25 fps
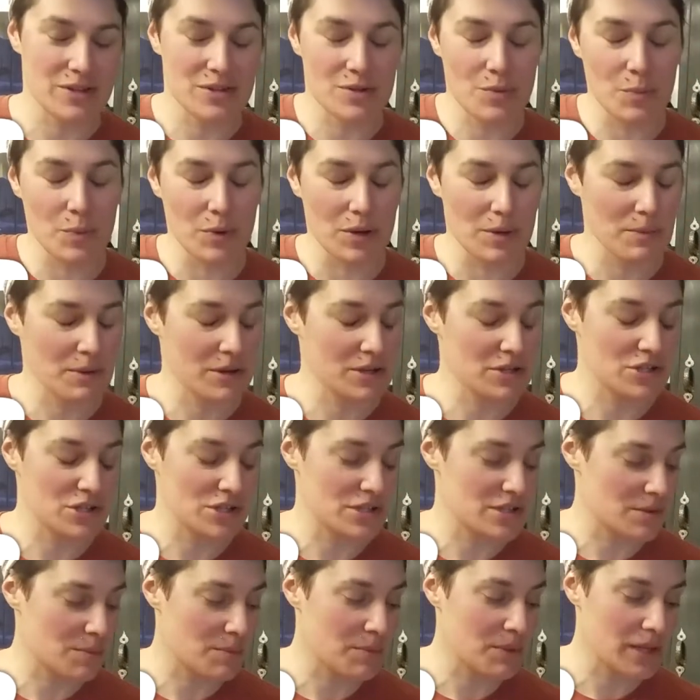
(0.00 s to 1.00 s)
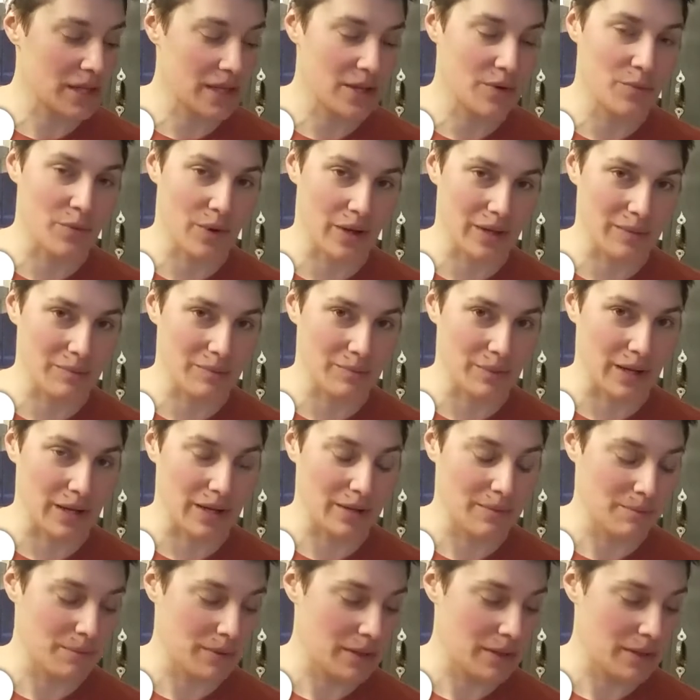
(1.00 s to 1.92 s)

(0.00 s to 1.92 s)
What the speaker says: so pretty much just a plain white bread.